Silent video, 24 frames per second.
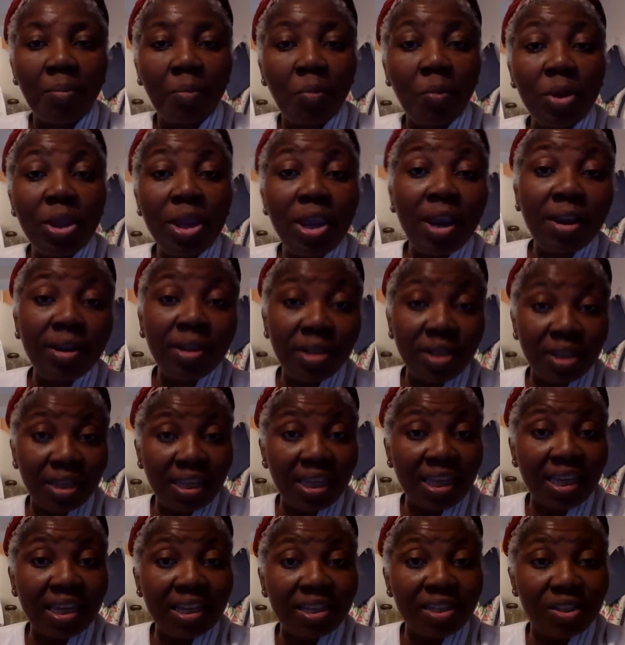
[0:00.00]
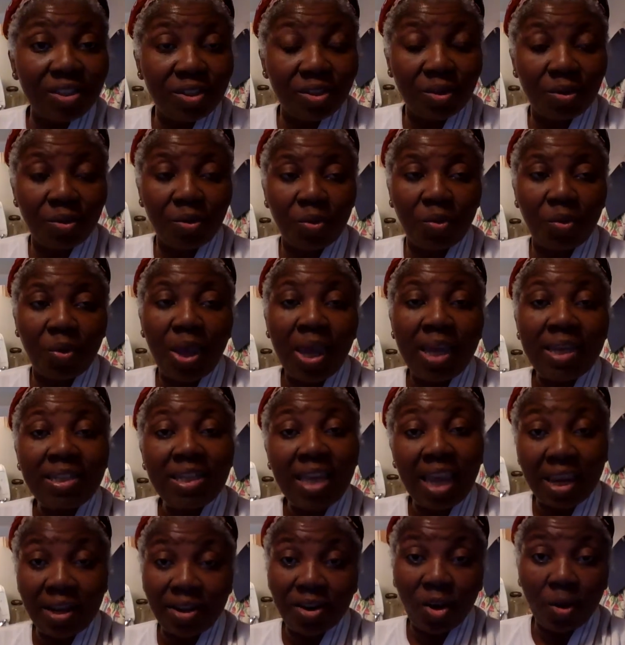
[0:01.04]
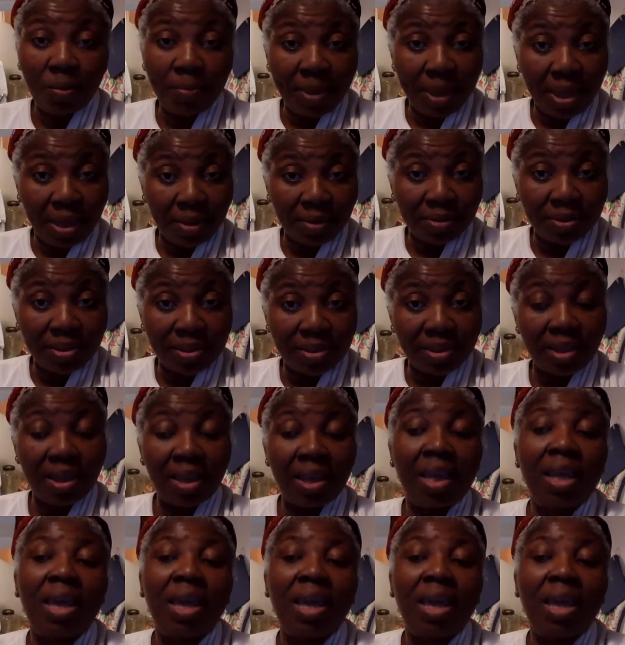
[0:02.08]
we are looking to tighten our belts.